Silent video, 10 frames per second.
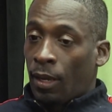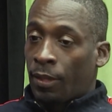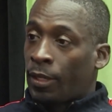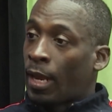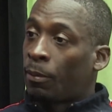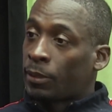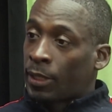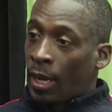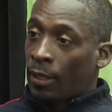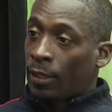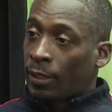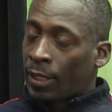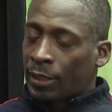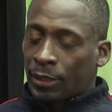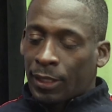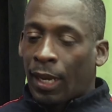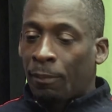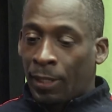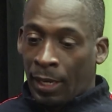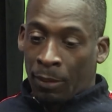And then that was that. And then that
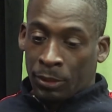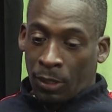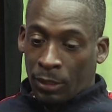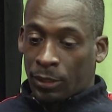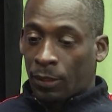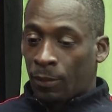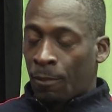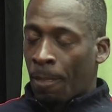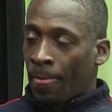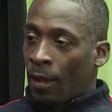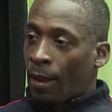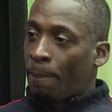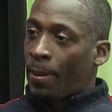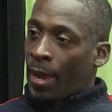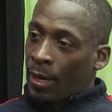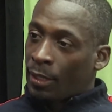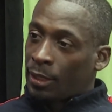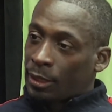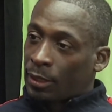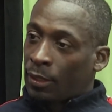same day, I was also a
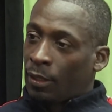panelist